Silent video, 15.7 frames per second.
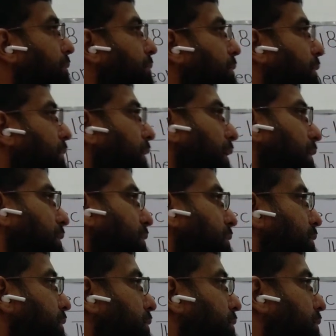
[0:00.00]
nodal
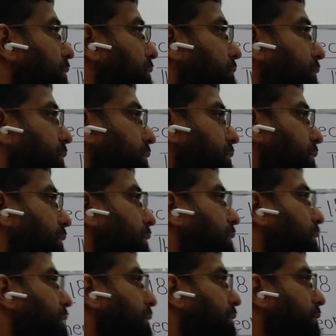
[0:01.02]
analysis, we see
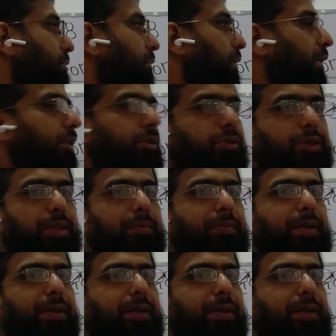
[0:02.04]
there are 3